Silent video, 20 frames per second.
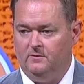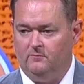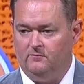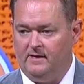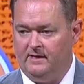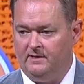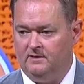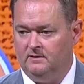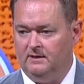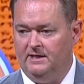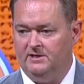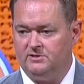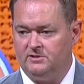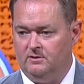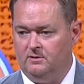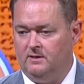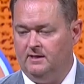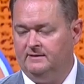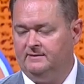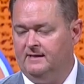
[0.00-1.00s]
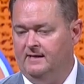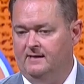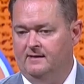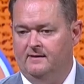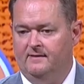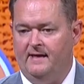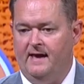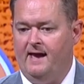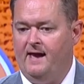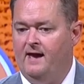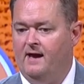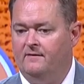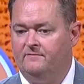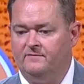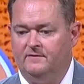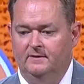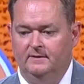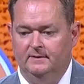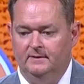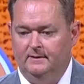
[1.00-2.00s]
regulation or at the end of the half.
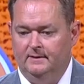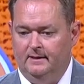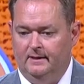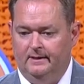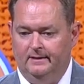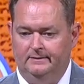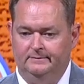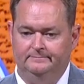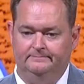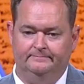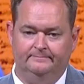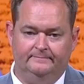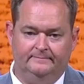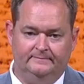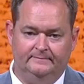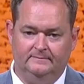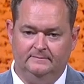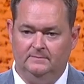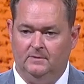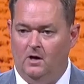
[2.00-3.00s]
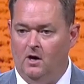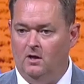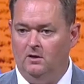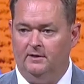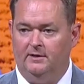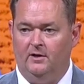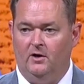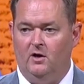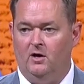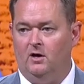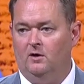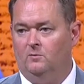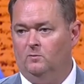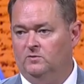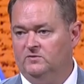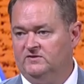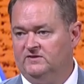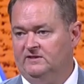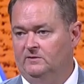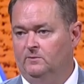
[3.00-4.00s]
All in all,
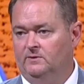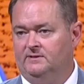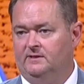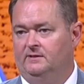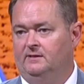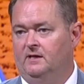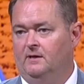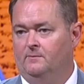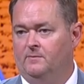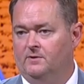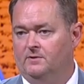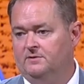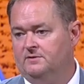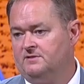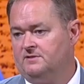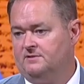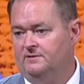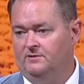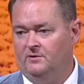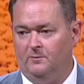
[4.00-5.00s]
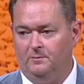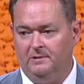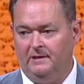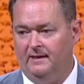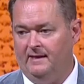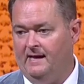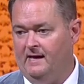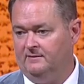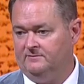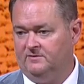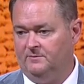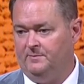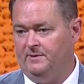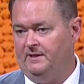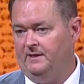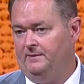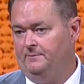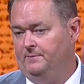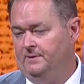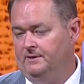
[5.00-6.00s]
we'll see what the numbers, you know, play out to
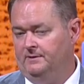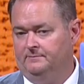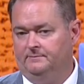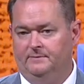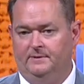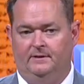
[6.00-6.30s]
be, but,